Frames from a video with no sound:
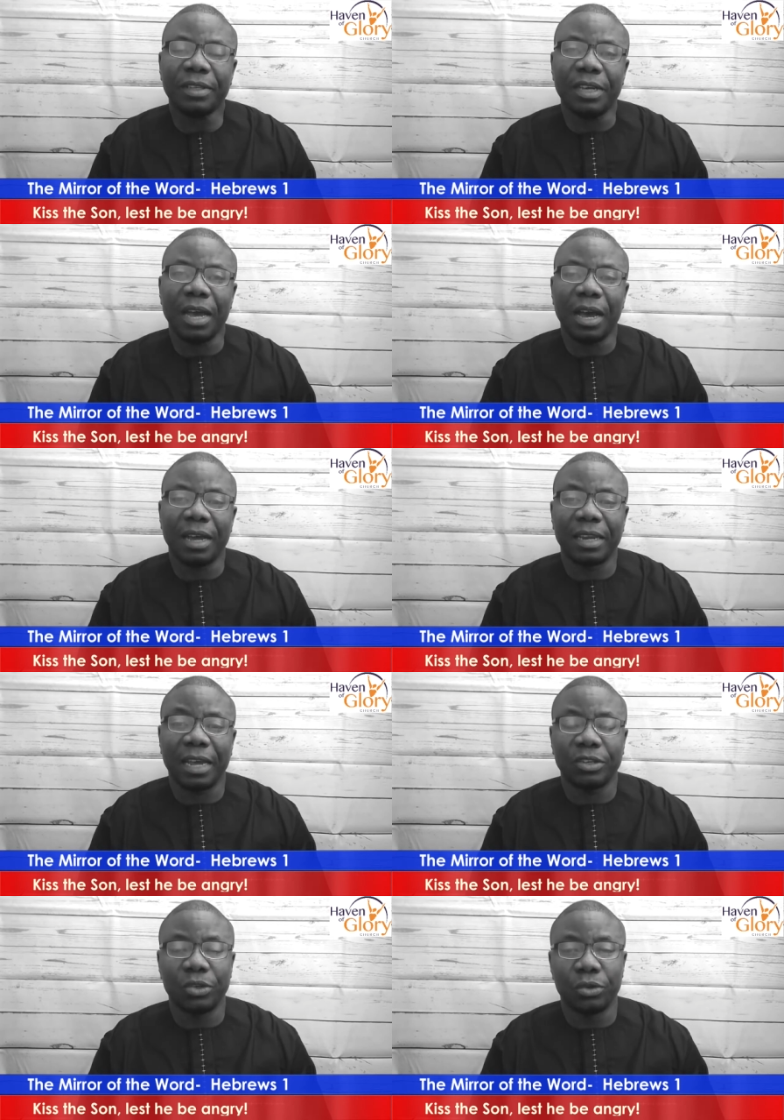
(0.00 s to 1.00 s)
uh,
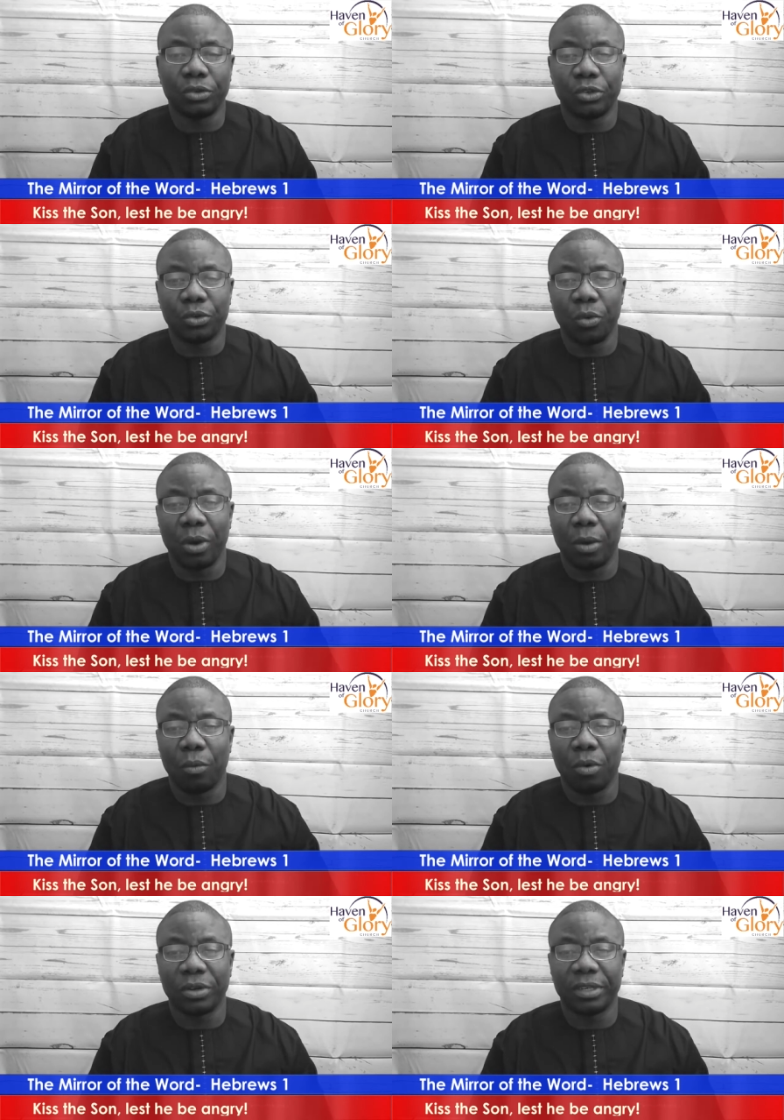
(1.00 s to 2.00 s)
that you should go
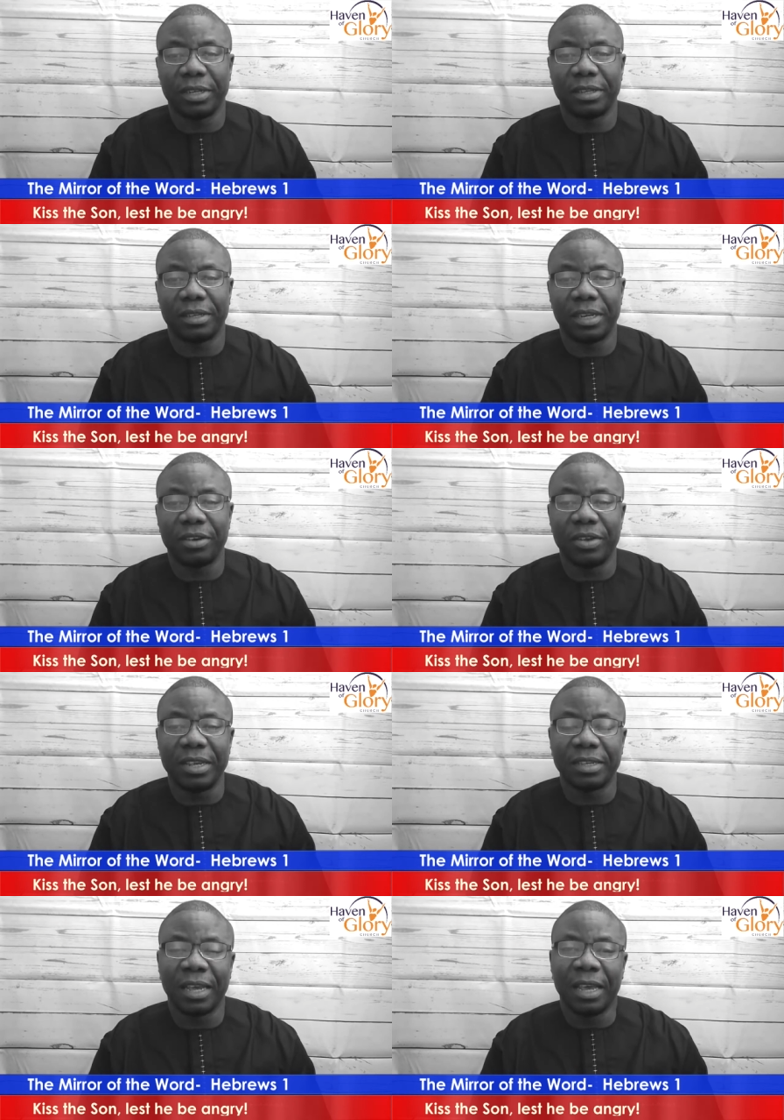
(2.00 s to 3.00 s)
and watch the
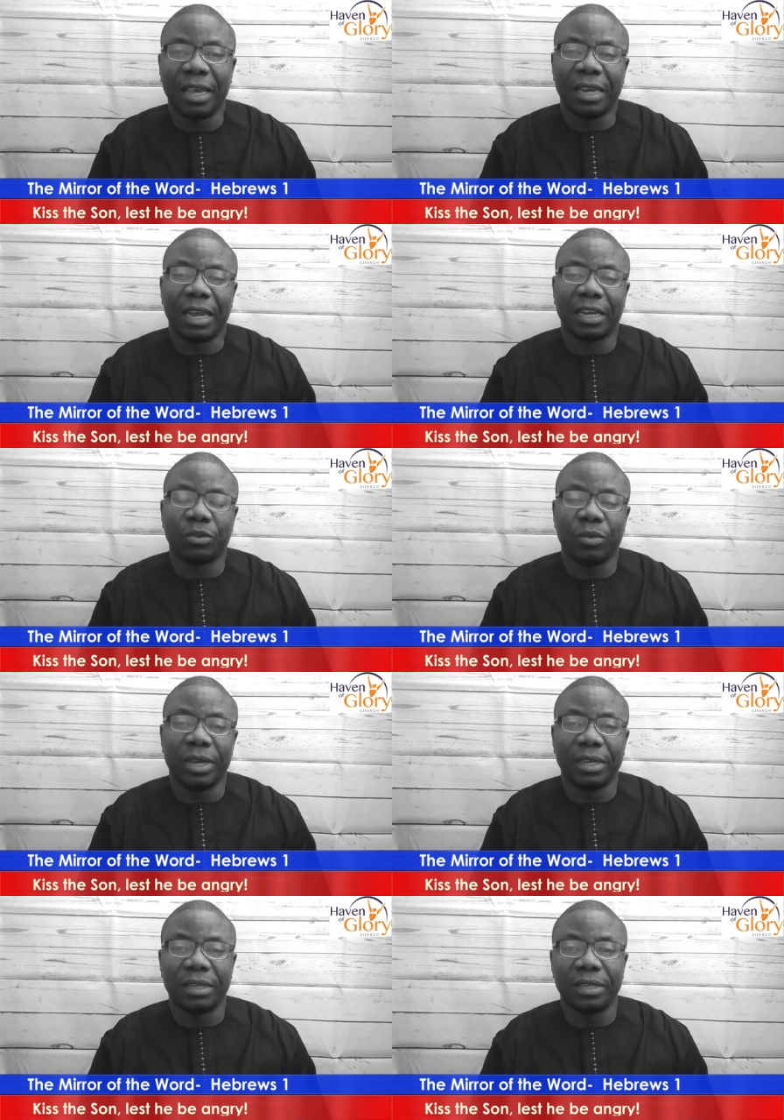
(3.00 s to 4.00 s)
series that
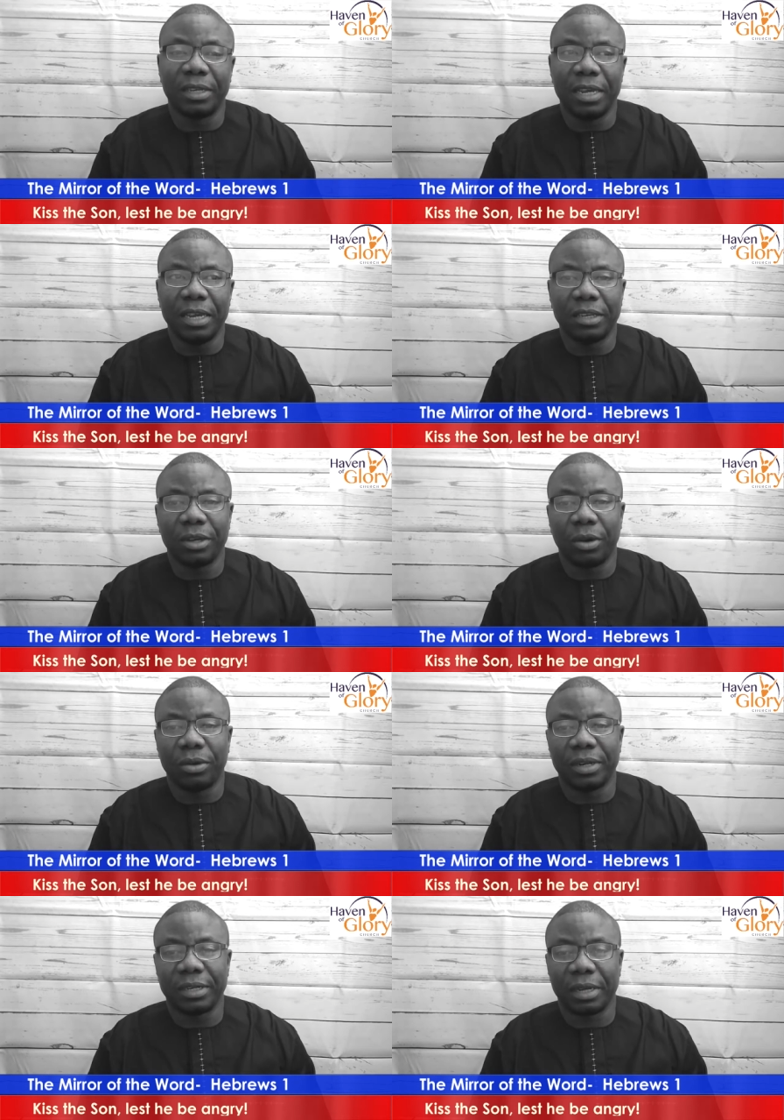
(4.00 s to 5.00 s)
we did
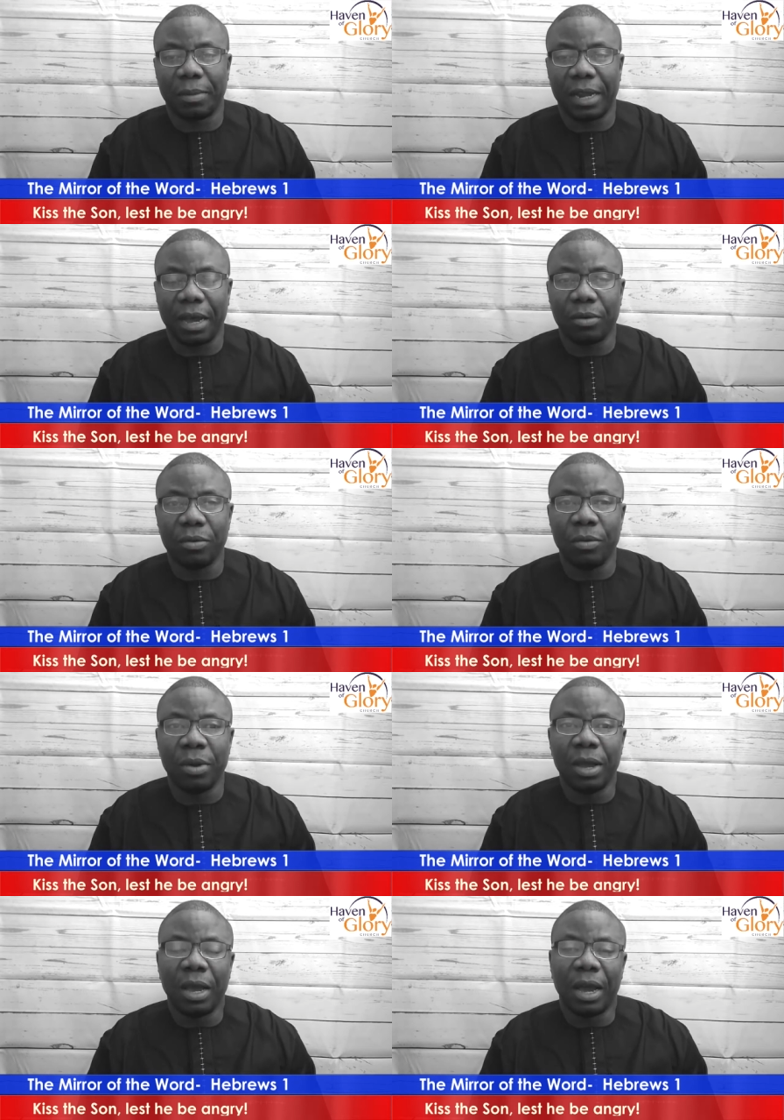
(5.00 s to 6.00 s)
on the
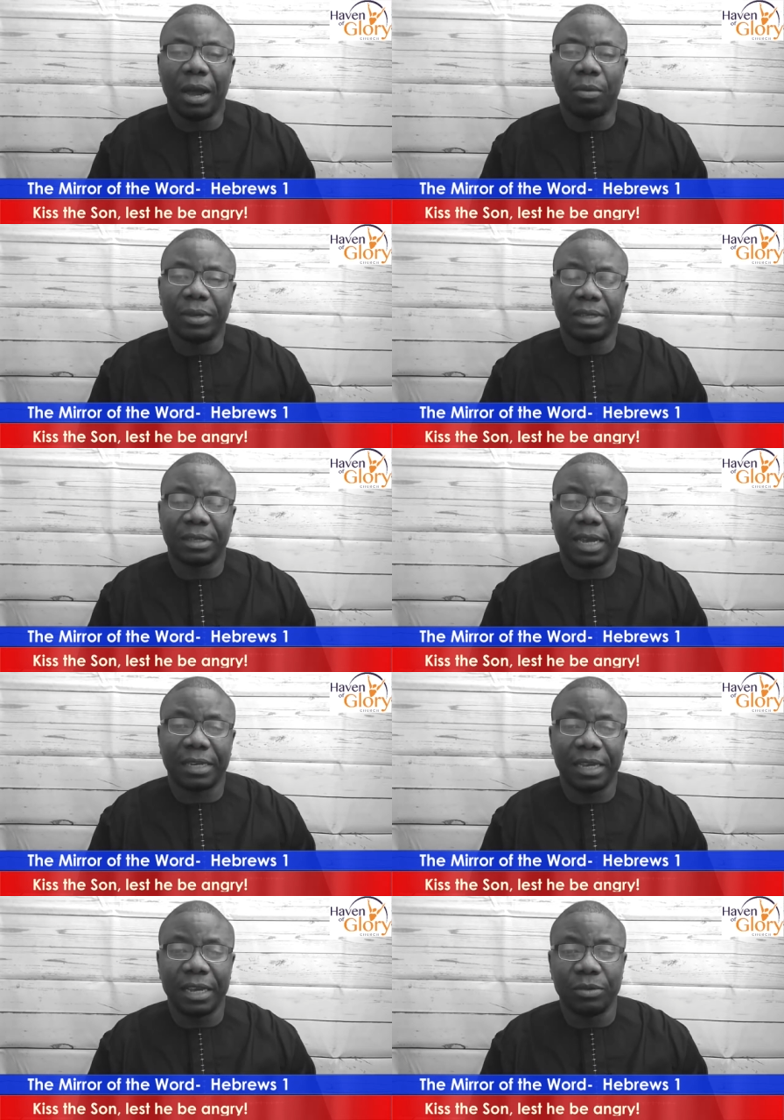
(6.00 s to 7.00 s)
tabernacle. Uh, we
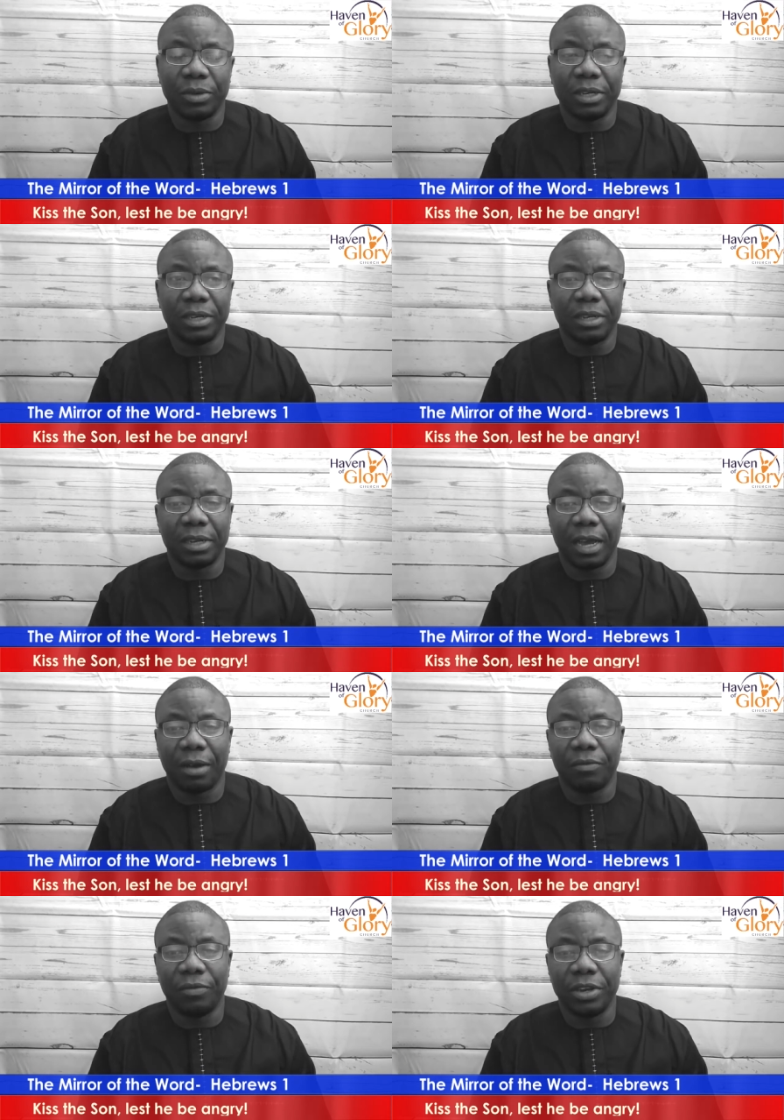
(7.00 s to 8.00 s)
started, we did
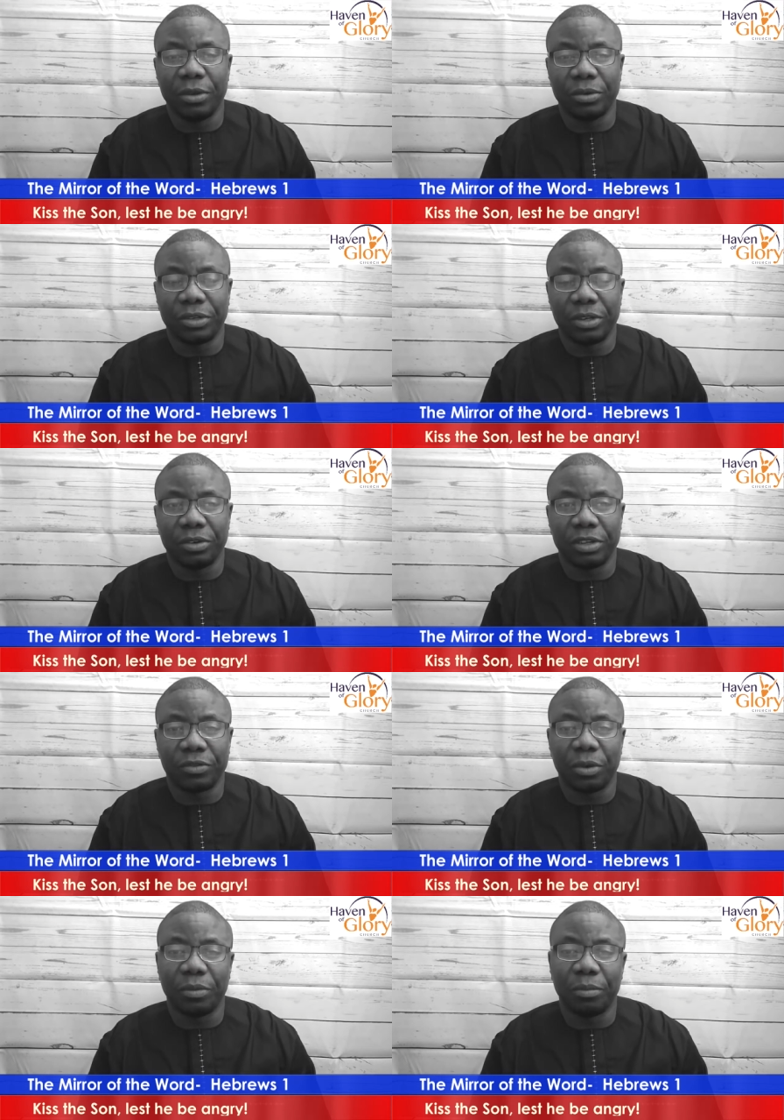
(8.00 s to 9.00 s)
a video
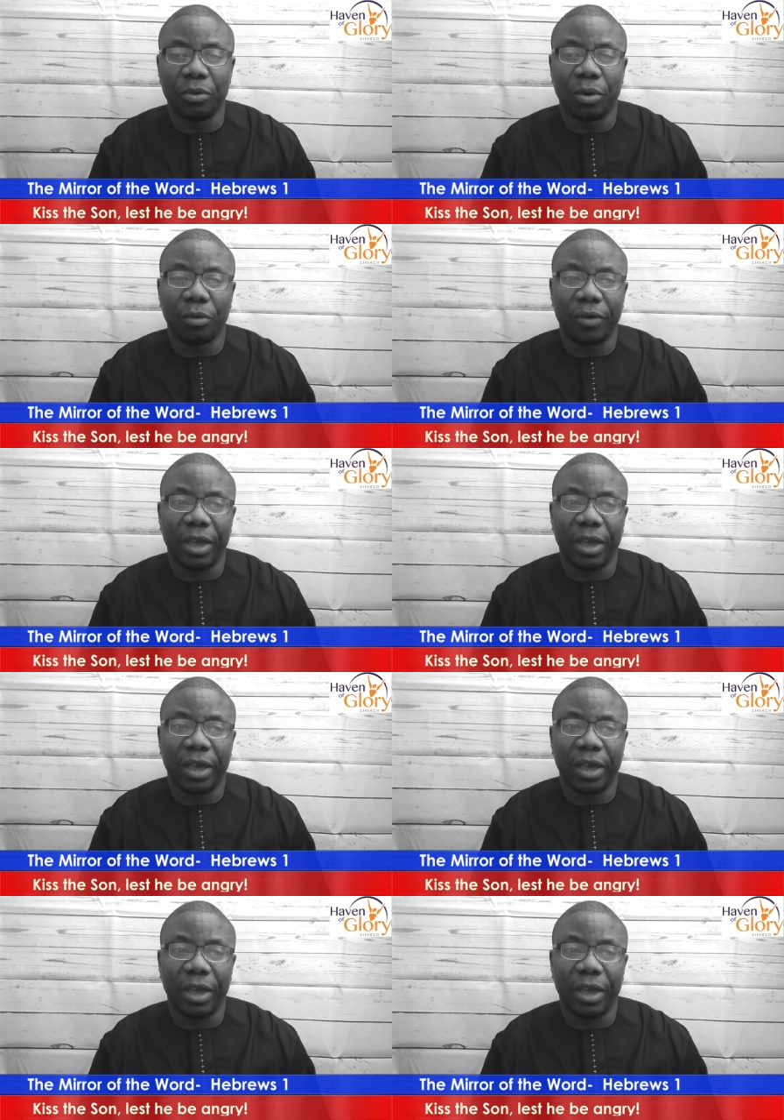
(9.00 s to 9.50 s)
series from the book of